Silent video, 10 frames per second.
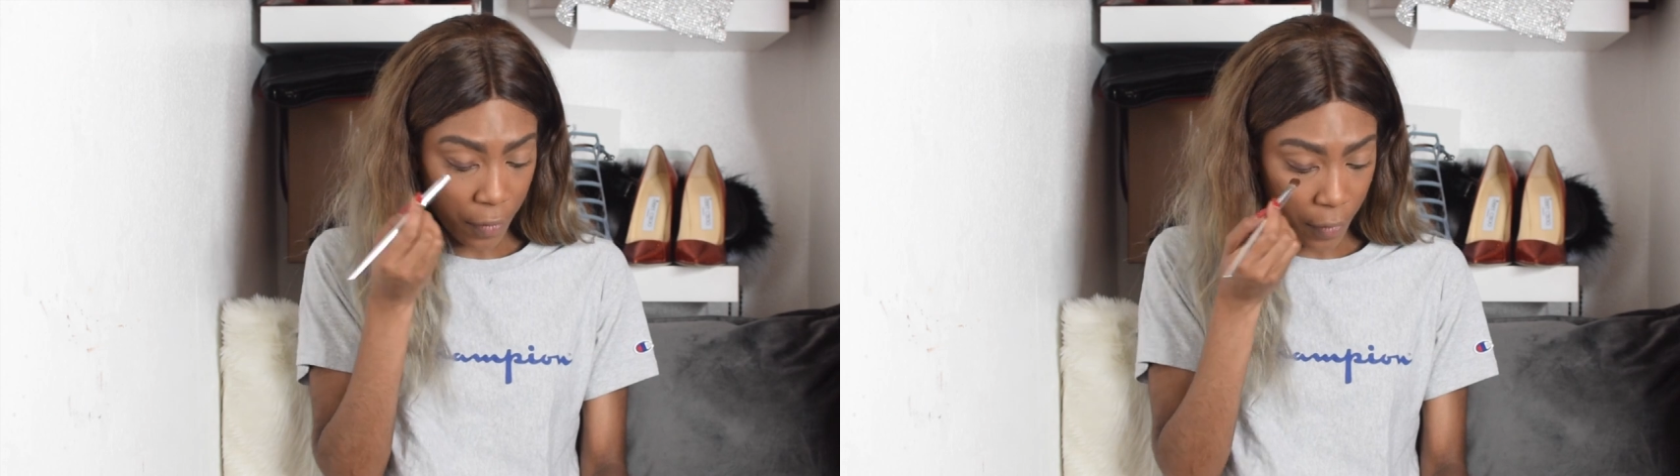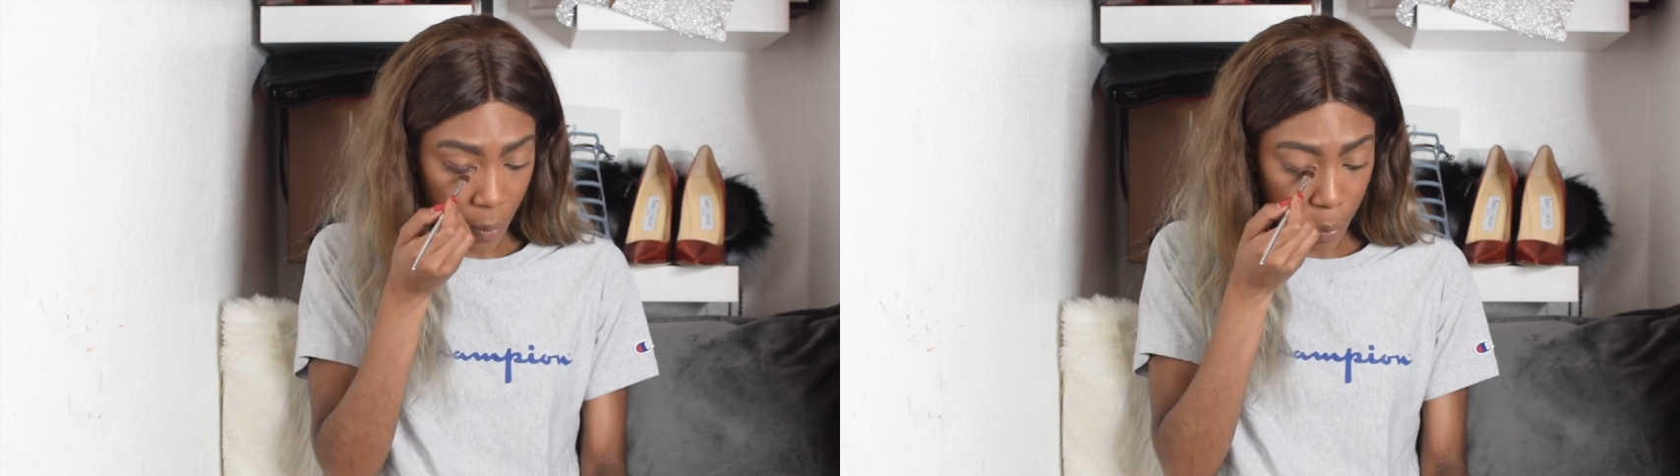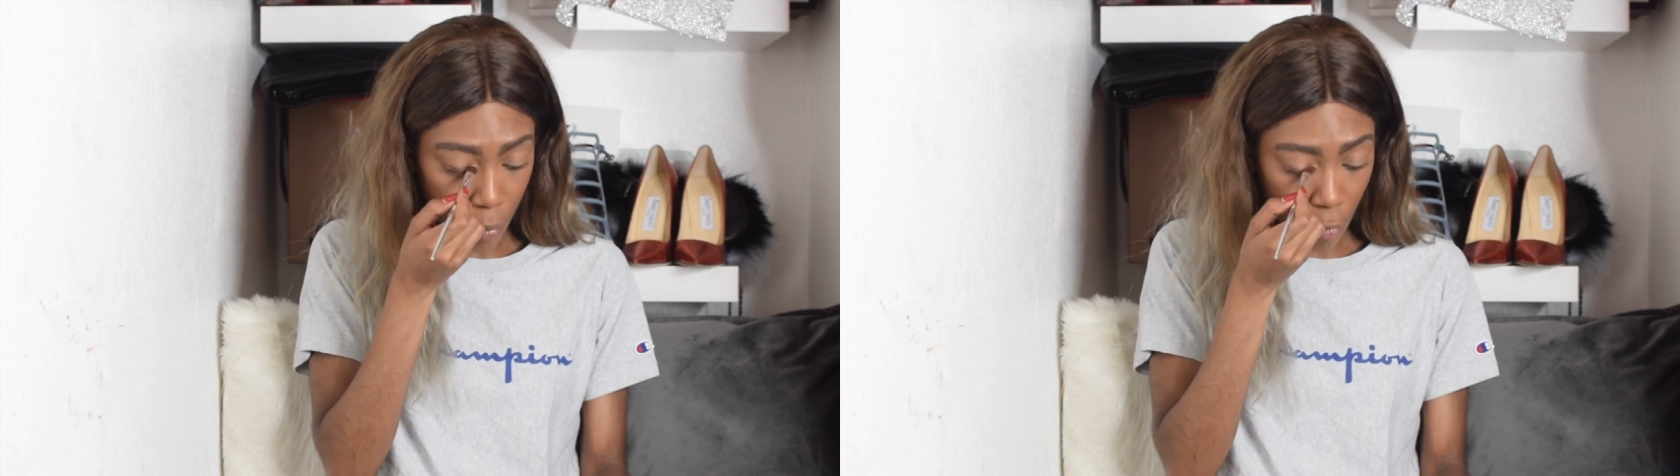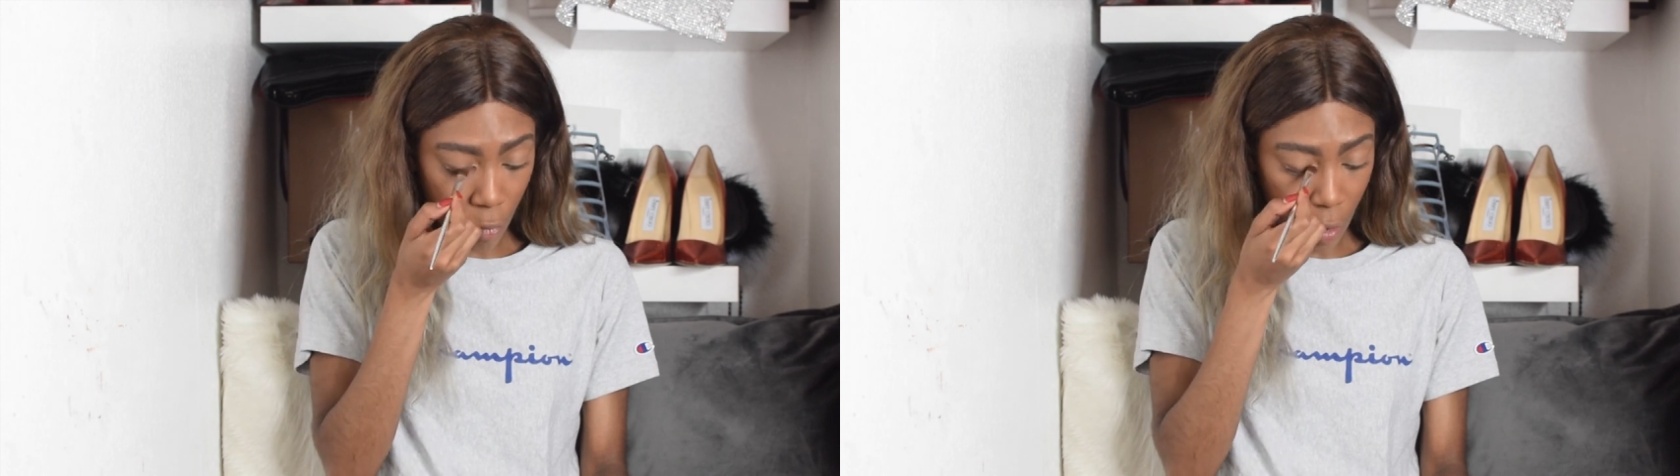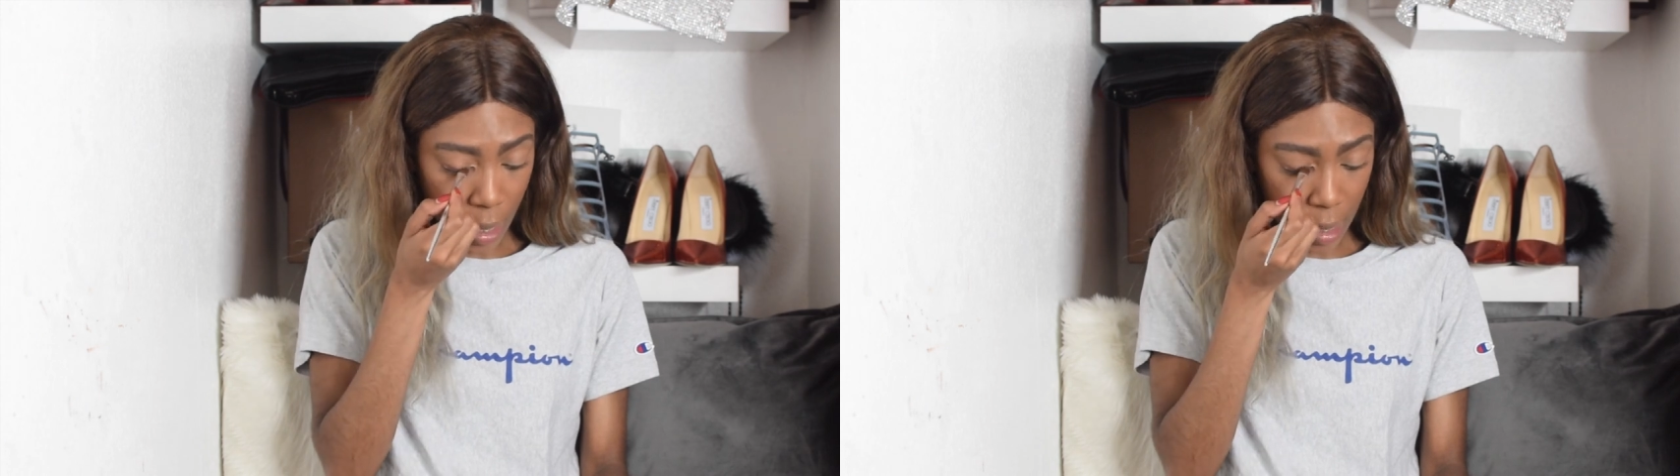of
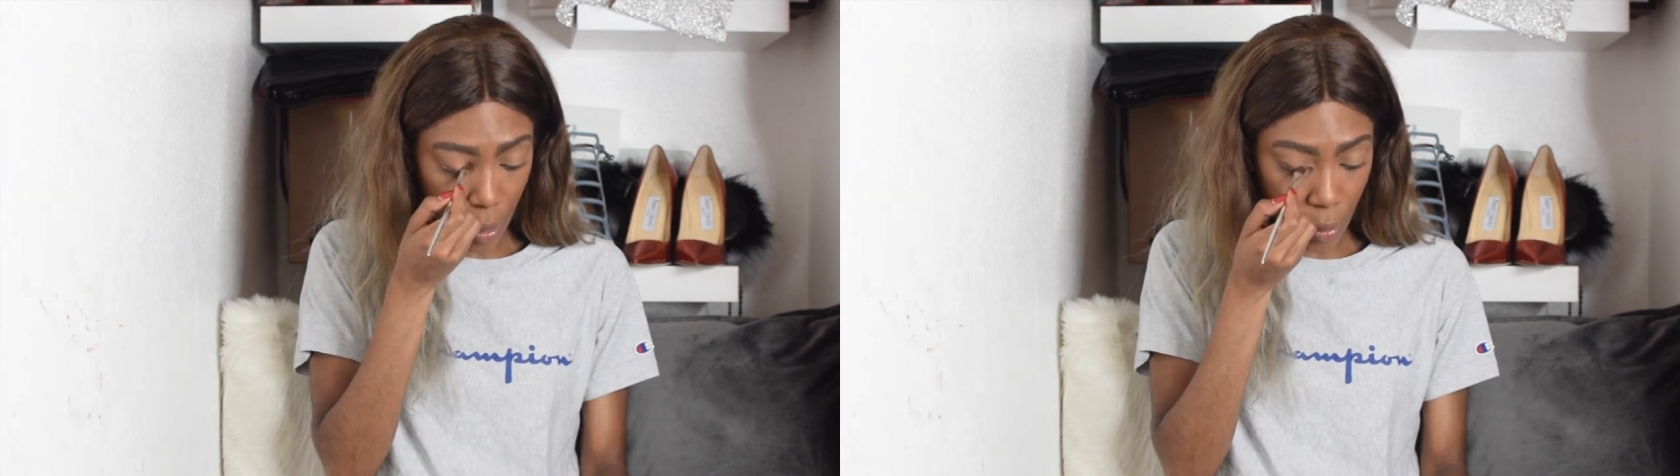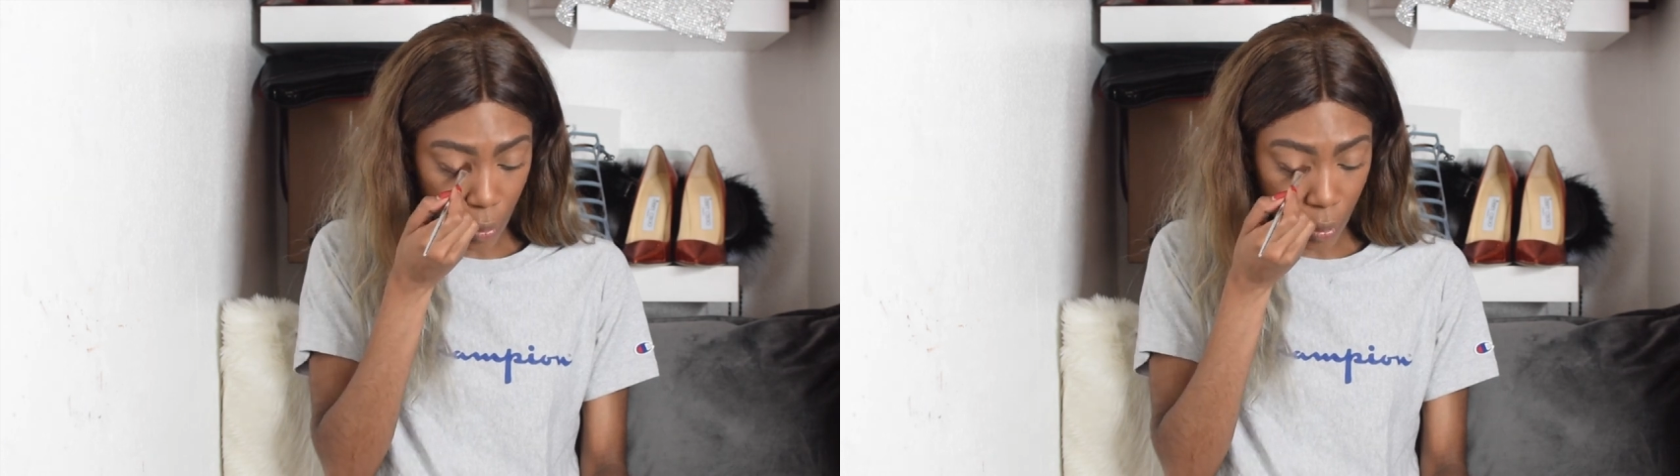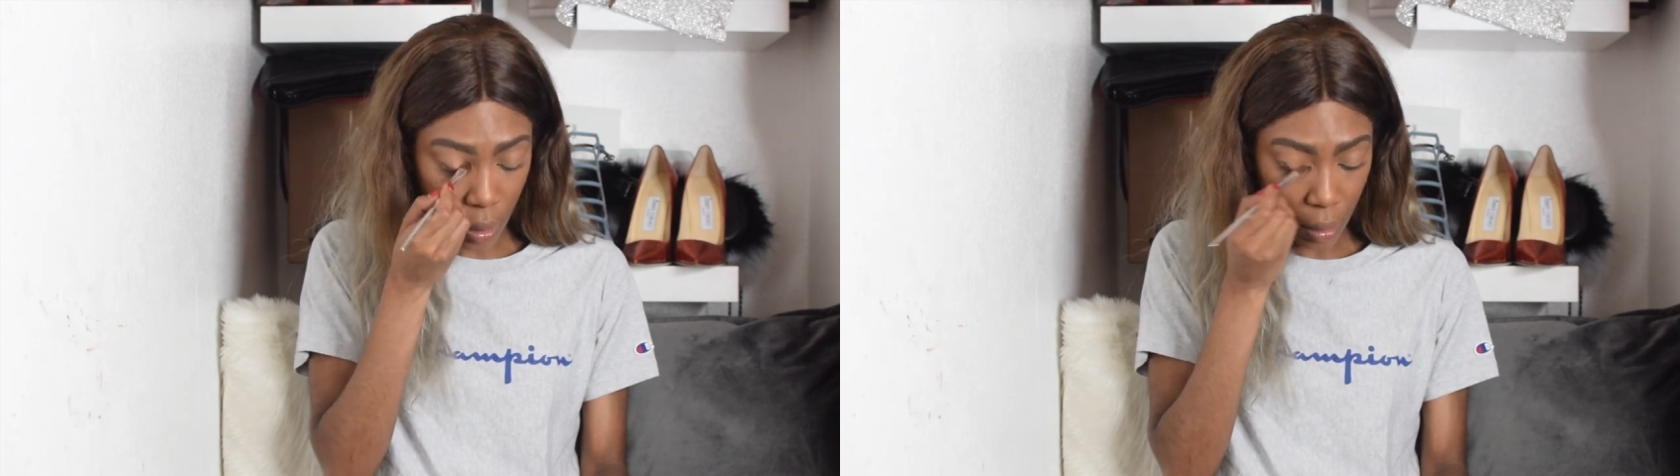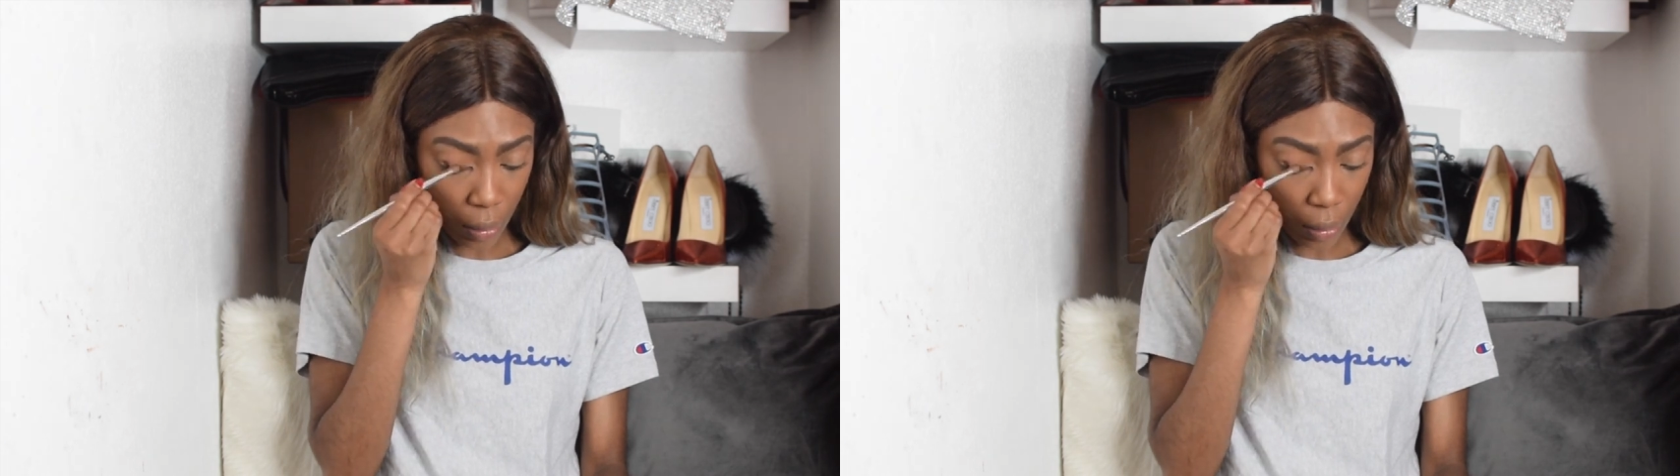brown